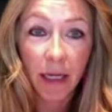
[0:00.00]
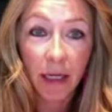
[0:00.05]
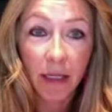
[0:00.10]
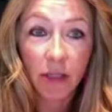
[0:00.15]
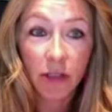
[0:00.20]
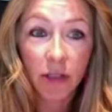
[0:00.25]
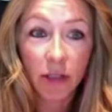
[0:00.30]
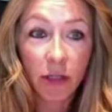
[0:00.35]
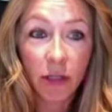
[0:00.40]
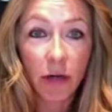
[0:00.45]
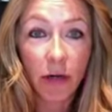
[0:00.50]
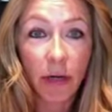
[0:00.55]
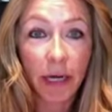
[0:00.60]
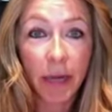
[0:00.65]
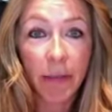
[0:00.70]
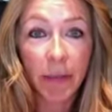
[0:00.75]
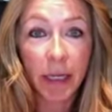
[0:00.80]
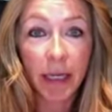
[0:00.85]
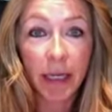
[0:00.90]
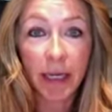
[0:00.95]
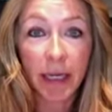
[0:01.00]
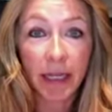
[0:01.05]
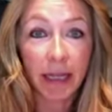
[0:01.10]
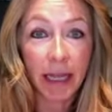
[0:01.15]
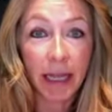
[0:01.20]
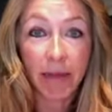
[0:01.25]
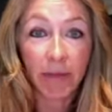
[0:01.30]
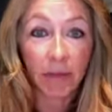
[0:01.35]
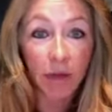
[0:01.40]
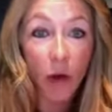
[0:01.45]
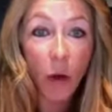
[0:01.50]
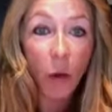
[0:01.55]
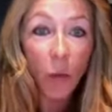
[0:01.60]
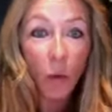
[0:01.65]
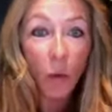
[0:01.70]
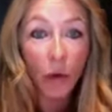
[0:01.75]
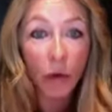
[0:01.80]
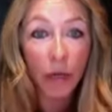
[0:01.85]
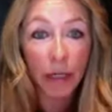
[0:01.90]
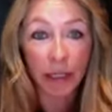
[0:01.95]
Do you know what I mean? Like they have no
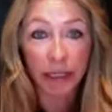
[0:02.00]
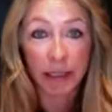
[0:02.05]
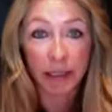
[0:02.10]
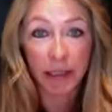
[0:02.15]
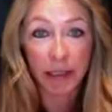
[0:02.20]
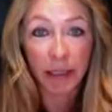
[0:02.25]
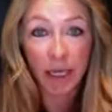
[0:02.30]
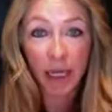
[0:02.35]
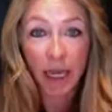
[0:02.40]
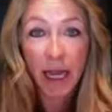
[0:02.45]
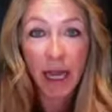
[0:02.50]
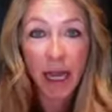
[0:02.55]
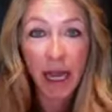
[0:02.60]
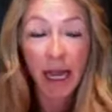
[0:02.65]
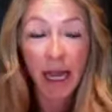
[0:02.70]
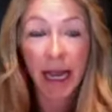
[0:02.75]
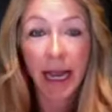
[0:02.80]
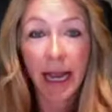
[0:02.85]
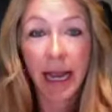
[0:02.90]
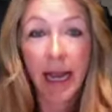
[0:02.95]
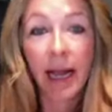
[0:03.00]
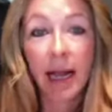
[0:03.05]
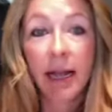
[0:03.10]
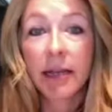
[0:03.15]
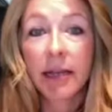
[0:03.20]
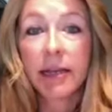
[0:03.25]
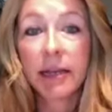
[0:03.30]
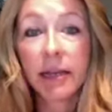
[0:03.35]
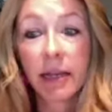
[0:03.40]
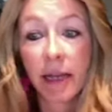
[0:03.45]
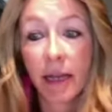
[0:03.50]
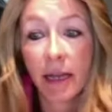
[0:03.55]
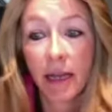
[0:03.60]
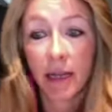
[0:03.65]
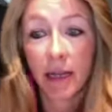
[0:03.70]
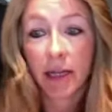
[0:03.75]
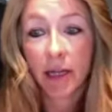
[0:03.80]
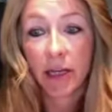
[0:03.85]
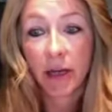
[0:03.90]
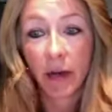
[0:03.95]
worries. And
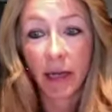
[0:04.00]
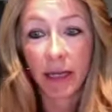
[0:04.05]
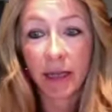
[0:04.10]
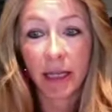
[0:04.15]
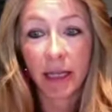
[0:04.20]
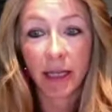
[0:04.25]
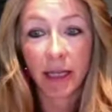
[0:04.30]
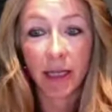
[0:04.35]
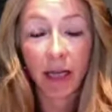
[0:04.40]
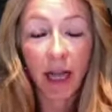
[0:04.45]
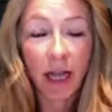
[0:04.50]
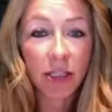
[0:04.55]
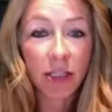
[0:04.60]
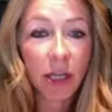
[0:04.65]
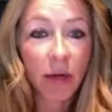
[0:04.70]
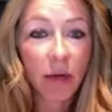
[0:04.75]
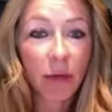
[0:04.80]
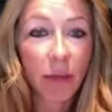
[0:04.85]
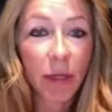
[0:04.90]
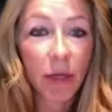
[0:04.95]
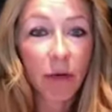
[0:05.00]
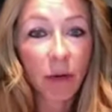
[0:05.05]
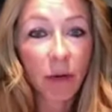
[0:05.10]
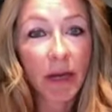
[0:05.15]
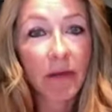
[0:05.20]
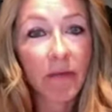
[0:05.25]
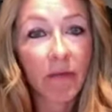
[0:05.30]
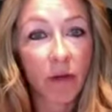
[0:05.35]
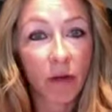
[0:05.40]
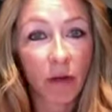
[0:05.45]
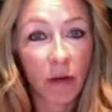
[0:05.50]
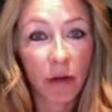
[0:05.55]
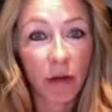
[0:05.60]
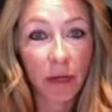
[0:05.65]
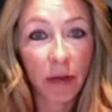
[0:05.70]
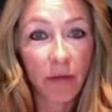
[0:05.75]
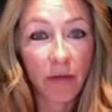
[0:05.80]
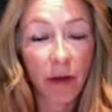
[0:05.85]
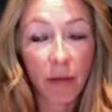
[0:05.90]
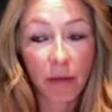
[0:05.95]
you know, I think, gosh, I would be grateful
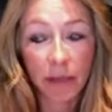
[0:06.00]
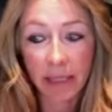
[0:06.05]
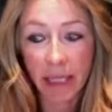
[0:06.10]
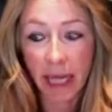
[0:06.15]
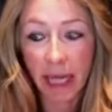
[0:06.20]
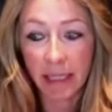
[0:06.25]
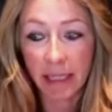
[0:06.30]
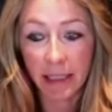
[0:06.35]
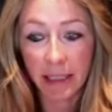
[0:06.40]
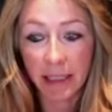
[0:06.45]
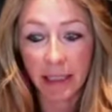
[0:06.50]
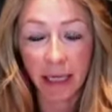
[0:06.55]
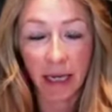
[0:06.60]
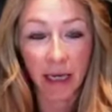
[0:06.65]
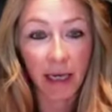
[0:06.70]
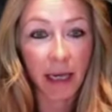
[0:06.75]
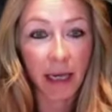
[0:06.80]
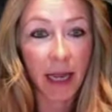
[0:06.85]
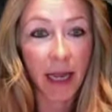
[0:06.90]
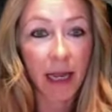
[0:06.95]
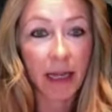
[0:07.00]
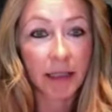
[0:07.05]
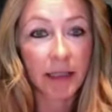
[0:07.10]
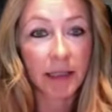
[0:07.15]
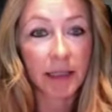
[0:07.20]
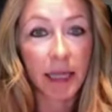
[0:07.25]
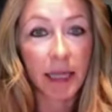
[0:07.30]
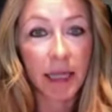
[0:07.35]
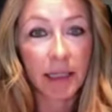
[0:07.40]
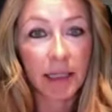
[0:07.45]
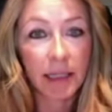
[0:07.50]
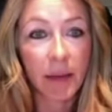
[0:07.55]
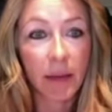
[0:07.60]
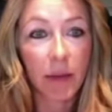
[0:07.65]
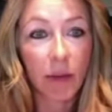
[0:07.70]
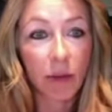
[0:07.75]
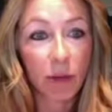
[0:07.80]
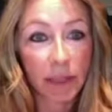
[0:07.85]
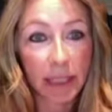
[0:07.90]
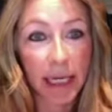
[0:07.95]
if I was that sick and and
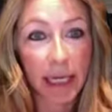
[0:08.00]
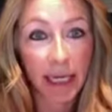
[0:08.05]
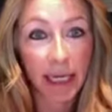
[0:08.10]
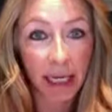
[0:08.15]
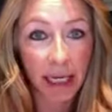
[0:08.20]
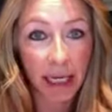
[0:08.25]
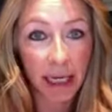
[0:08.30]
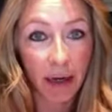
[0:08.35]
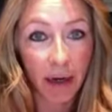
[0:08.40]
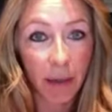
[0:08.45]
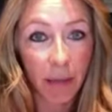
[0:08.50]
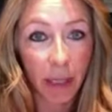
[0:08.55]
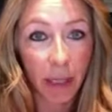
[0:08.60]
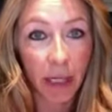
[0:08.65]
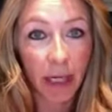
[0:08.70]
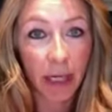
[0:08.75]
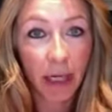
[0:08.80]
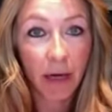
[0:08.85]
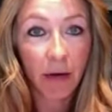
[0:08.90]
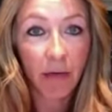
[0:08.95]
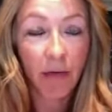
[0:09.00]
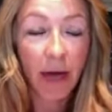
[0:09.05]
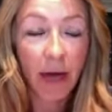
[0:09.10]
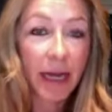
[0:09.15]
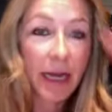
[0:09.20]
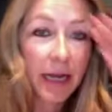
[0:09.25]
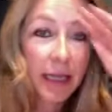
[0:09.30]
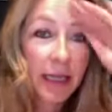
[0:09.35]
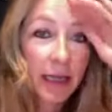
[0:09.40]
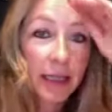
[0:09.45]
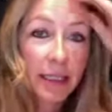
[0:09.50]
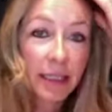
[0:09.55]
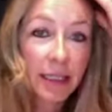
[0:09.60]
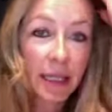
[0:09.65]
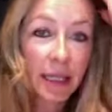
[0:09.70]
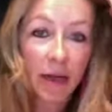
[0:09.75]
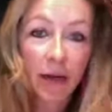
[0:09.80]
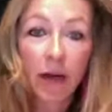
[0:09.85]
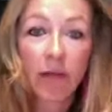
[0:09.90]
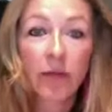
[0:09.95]
somebody was taking care of me, right? At least
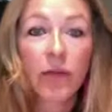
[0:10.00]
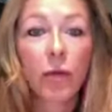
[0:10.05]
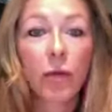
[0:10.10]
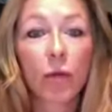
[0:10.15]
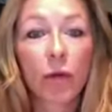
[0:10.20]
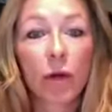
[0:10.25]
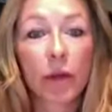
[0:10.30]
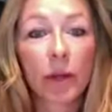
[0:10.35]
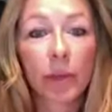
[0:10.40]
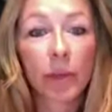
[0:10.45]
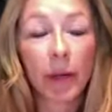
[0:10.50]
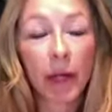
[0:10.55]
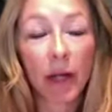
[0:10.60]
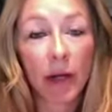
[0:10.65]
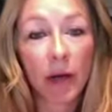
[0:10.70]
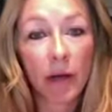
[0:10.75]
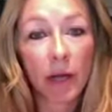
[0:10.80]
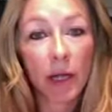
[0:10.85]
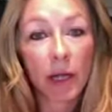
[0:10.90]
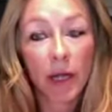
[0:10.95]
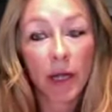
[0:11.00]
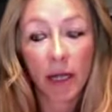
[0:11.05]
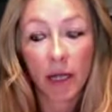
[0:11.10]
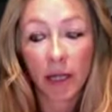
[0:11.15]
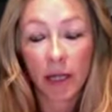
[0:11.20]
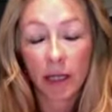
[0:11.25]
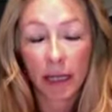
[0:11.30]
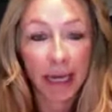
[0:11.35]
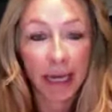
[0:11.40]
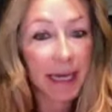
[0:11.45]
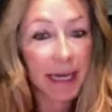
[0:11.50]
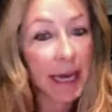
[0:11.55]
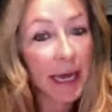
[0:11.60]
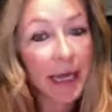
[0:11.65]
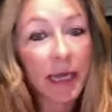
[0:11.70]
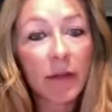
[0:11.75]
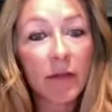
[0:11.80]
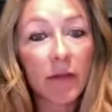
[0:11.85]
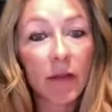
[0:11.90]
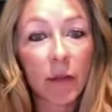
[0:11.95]
they don't have to worry about like
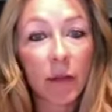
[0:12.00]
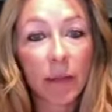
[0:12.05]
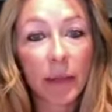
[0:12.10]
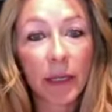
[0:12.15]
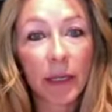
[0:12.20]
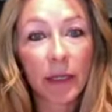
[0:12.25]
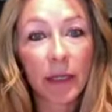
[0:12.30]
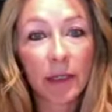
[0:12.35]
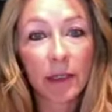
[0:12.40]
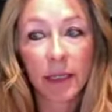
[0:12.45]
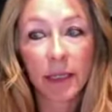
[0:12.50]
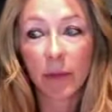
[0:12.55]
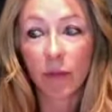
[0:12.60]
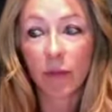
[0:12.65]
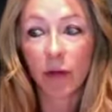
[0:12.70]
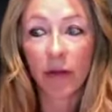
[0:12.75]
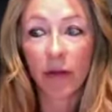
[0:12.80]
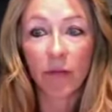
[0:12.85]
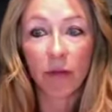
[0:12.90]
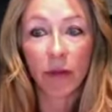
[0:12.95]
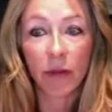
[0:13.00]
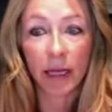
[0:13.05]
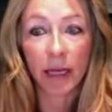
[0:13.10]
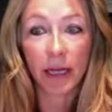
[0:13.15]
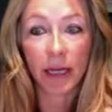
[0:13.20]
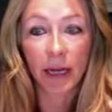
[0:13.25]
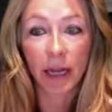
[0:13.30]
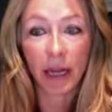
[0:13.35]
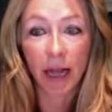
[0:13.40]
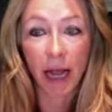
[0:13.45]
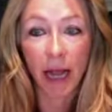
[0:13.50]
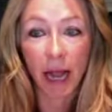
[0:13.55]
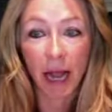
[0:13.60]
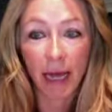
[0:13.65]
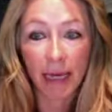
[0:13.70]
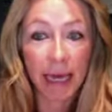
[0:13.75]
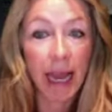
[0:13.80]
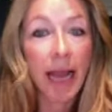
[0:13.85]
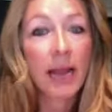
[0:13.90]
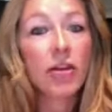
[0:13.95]
any of their bills. And I'm grateful that I
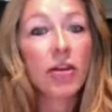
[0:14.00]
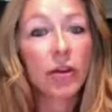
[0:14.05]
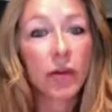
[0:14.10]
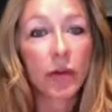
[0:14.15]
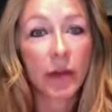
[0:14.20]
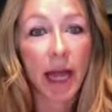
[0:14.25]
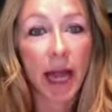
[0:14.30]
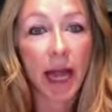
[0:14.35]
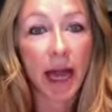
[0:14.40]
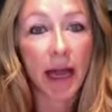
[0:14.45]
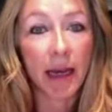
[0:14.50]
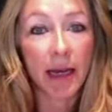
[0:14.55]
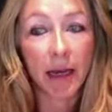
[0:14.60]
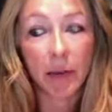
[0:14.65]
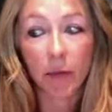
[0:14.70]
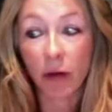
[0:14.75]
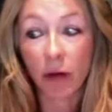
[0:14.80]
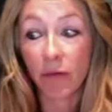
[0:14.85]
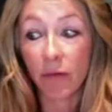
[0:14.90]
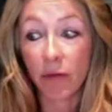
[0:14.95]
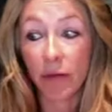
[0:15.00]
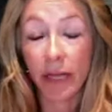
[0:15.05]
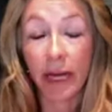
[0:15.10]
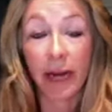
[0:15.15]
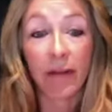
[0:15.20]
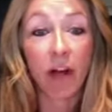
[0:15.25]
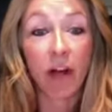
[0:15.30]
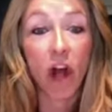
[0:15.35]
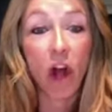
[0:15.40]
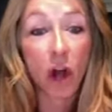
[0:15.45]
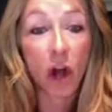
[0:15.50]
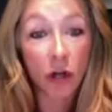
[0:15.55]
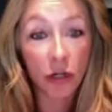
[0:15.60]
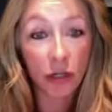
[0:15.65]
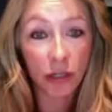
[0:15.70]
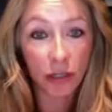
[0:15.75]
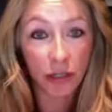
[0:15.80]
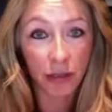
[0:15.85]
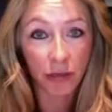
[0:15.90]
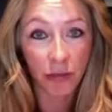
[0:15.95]
can do that. And I'm grateful that I have a
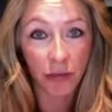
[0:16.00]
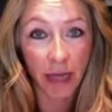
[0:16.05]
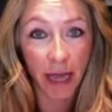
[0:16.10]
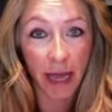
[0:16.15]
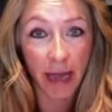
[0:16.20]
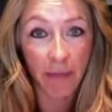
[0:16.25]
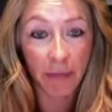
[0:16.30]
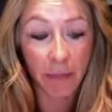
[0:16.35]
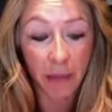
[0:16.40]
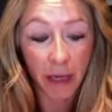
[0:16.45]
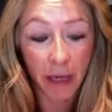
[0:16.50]
heart to do that.